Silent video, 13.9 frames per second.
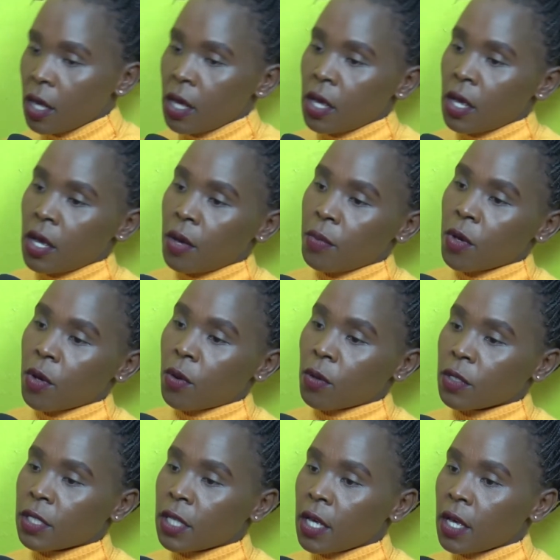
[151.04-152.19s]

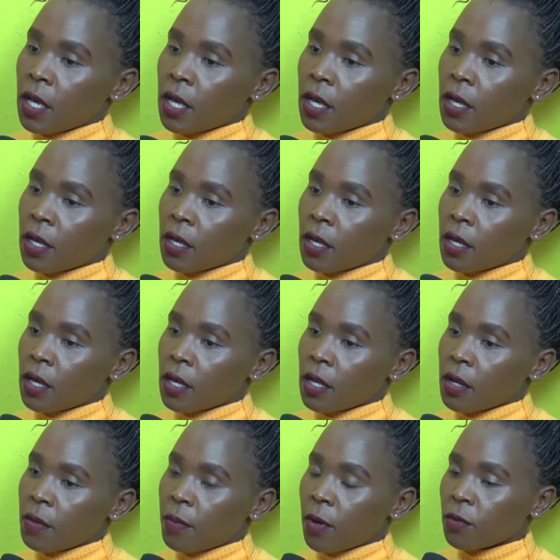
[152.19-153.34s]
Because
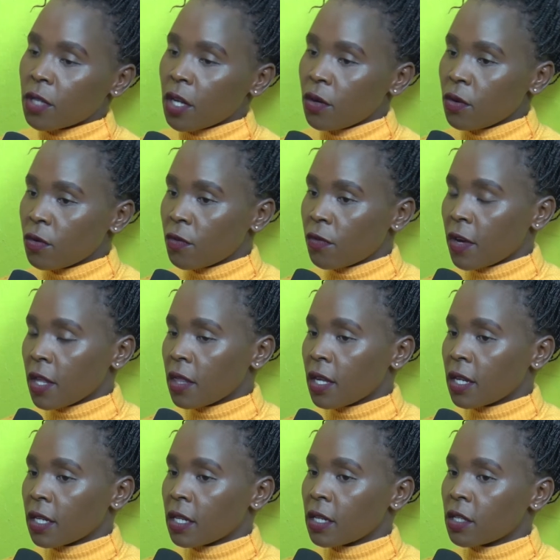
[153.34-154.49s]
in Maktano, you find
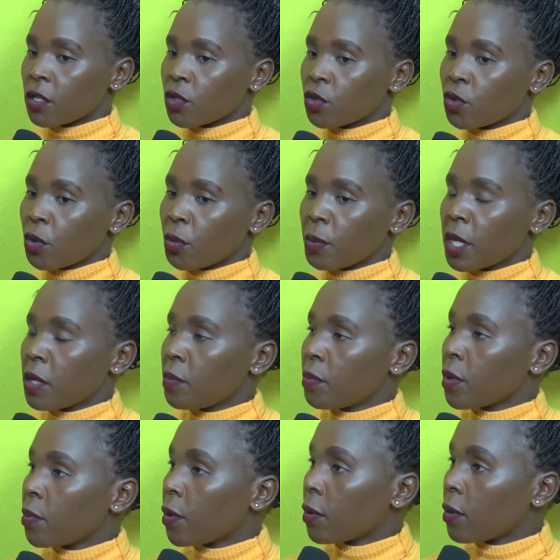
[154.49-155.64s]
that so many
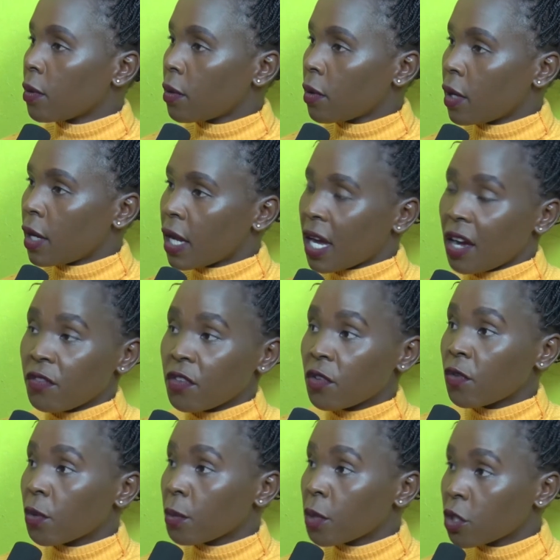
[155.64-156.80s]
people have
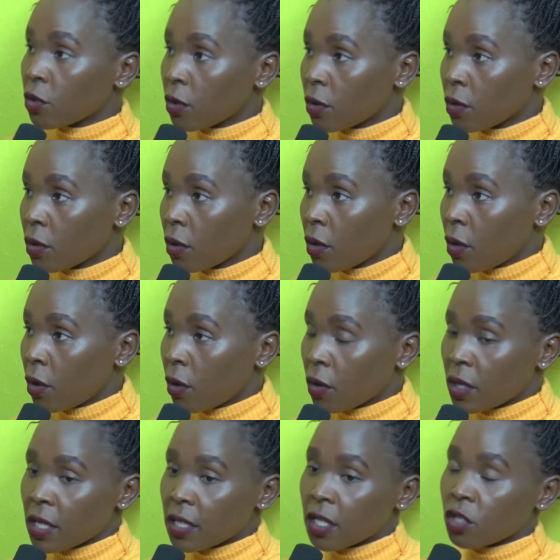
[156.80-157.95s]
information on
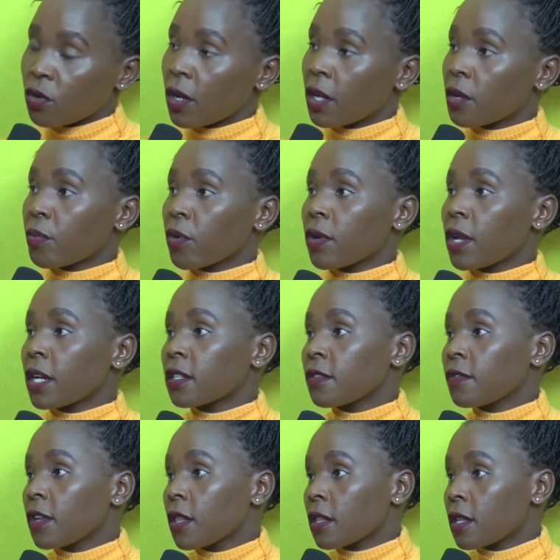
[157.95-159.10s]
their sexual and reproductive health